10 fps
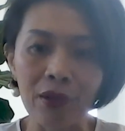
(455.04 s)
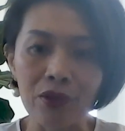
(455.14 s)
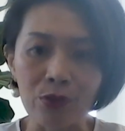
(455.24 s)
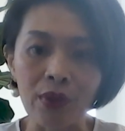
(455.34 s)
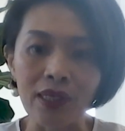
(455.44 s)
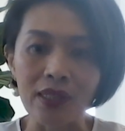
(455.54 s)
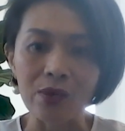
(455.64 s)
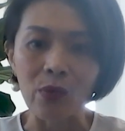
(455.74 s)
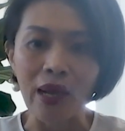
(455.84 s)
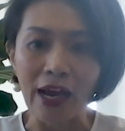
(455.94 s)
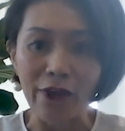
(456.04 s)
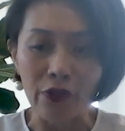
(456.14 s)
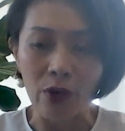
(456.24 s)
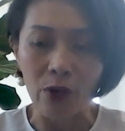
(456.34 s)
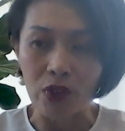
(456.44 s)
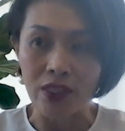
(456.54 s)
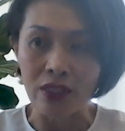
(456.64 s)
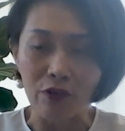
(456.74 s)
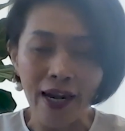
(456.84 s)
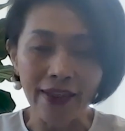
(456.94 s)
towards where I thought was
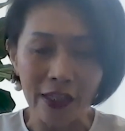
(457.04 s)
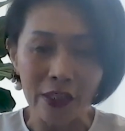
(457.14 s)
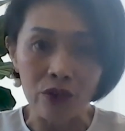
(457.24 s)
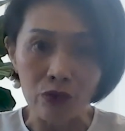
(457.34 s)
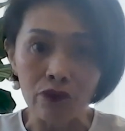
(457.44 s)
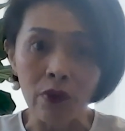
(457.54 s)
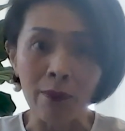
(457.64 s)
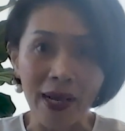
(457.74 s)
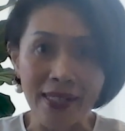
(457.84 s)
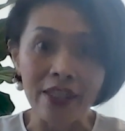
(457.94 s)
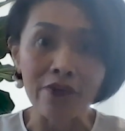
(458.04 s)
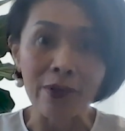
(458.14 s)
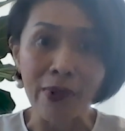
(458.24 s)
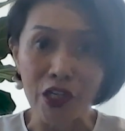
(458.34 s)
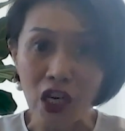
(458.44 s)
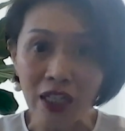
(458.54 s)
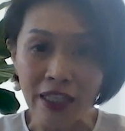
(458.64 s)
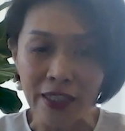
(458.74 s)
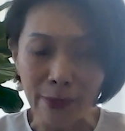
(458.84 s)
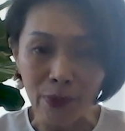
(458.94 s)
the right thing to do for myself and my
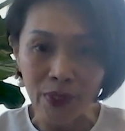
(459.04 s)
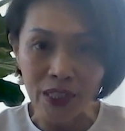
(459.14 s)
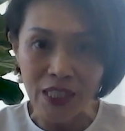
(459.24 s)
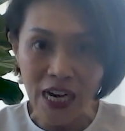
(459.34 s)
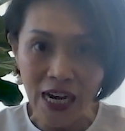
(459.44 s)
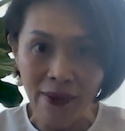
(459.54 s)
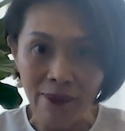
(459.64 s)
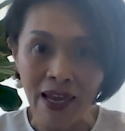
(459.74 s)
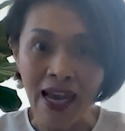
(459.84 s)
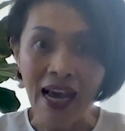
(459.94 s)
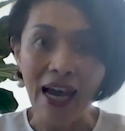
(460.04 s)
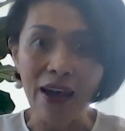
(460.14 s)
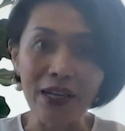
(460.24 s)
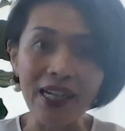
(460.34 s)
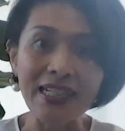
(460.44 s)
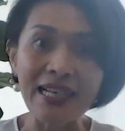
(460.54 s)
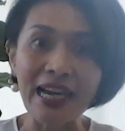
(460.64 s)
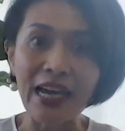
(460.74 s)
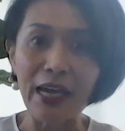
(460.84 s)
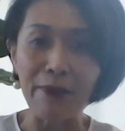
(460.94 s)
child at that point in time, I realized that
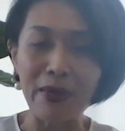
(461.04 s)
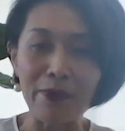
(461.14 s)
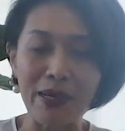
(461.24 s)
I had made